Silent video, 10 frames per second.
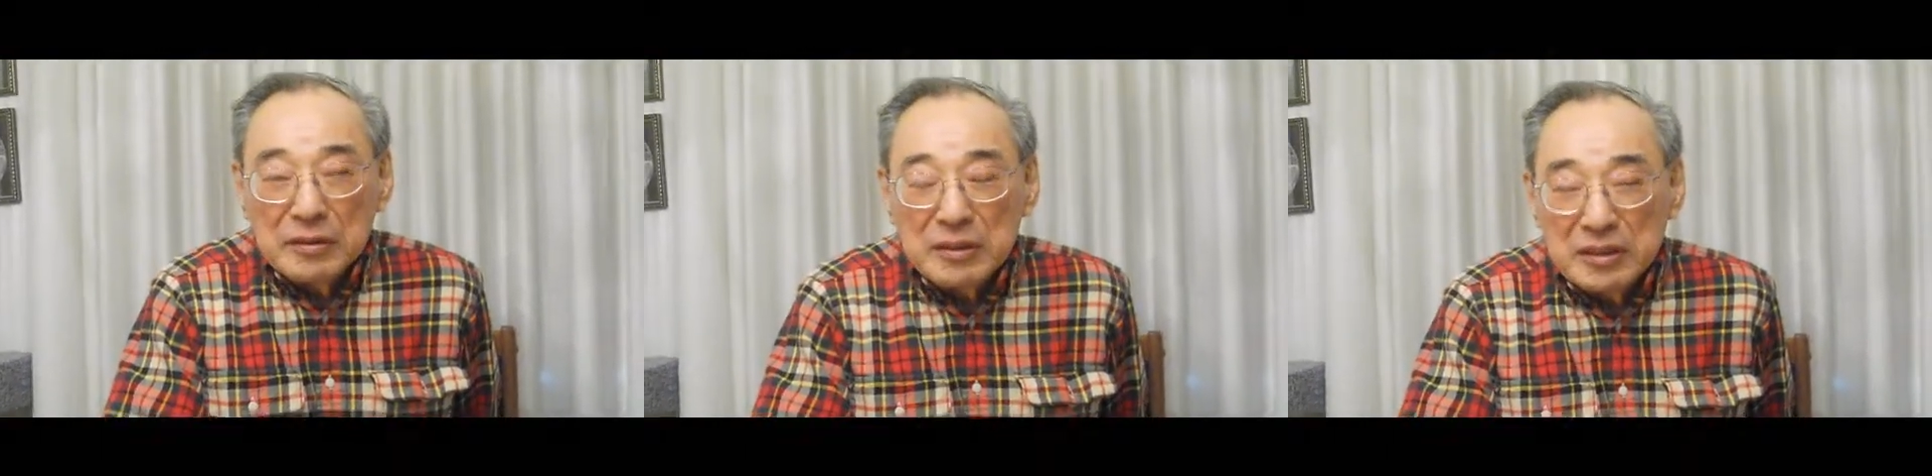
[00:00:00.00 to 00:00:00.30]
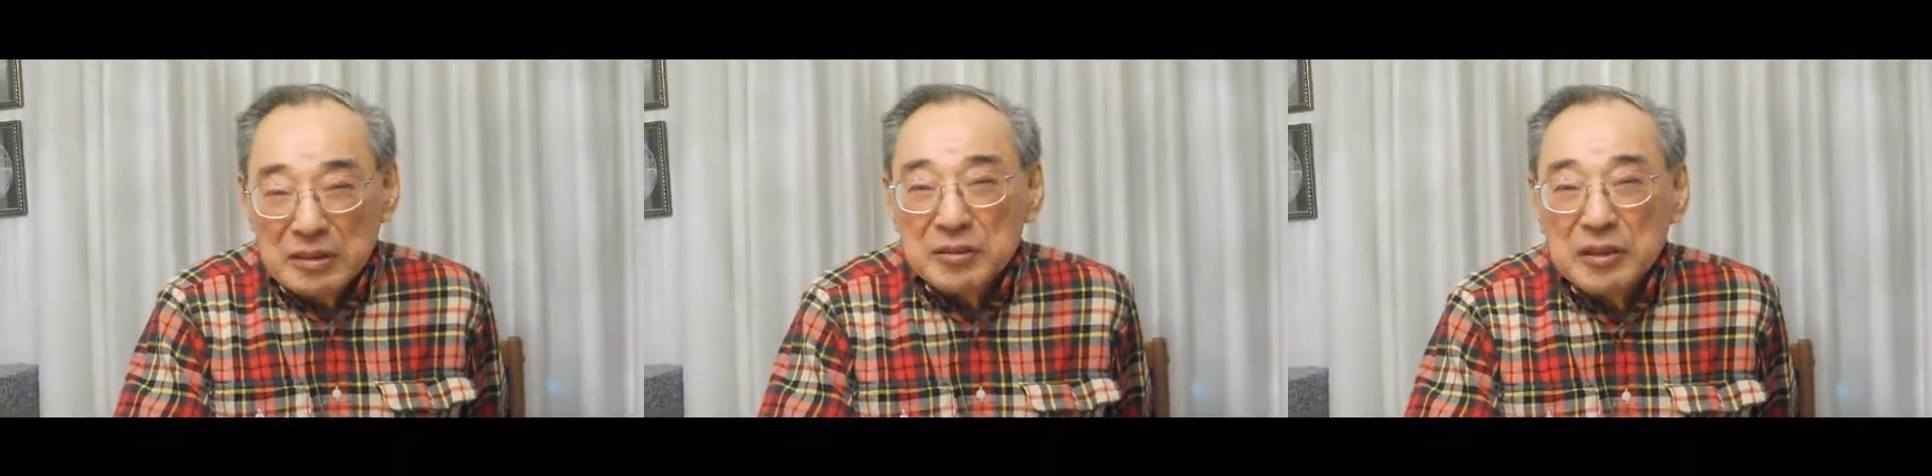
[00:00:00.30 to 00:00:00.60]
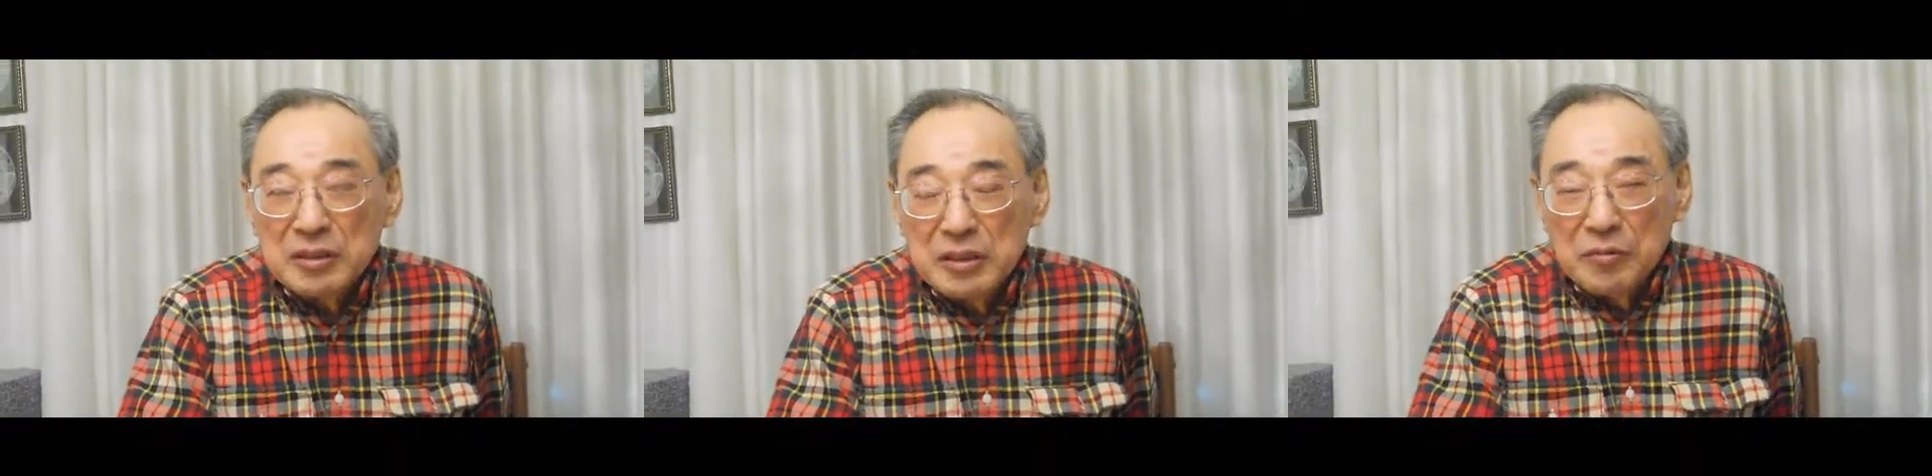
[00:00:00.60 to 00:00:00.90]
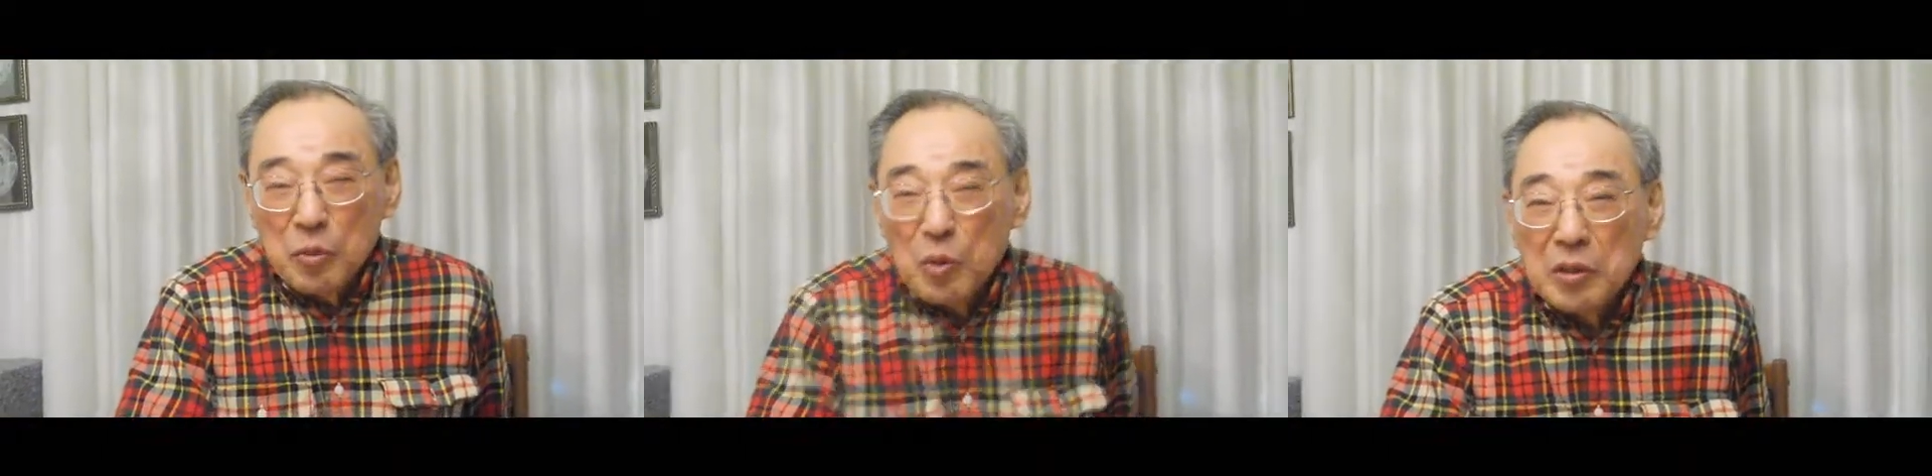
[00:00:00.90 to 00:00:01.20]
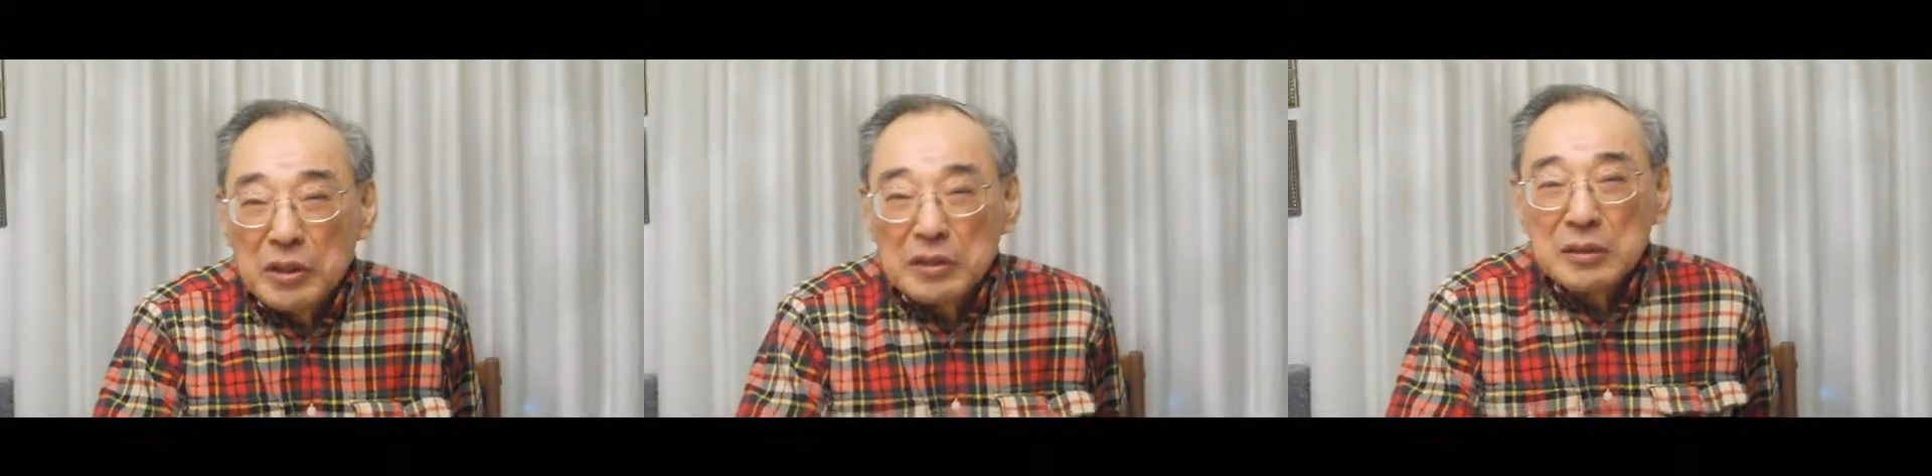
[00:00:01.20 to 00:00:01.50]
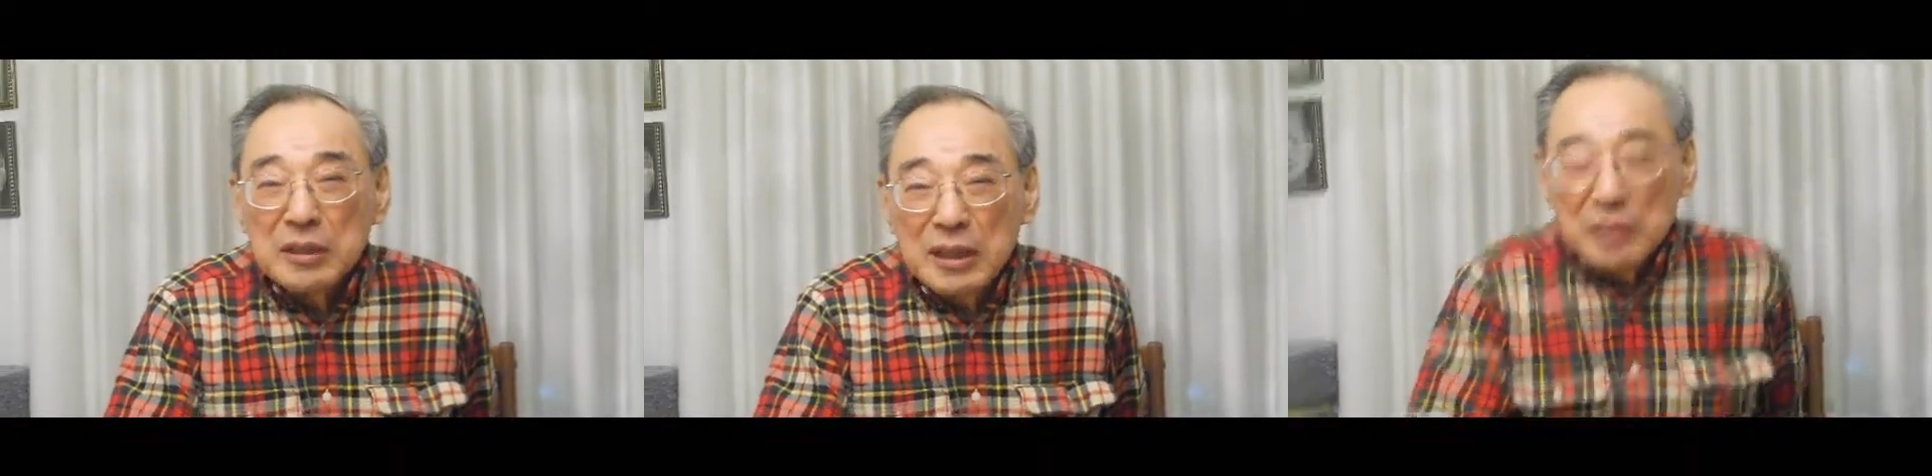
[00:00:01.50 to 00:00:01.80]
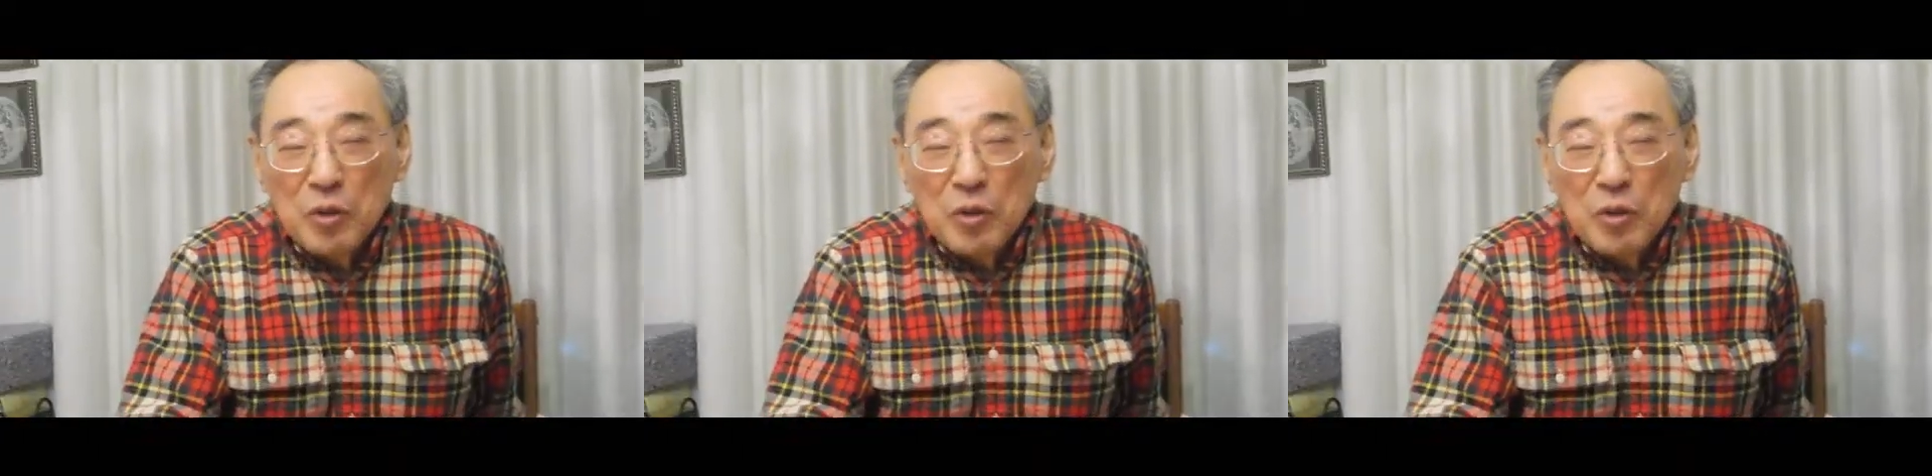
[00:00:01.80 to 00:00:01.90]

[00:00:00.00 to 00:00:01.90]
Secretary of War at the time,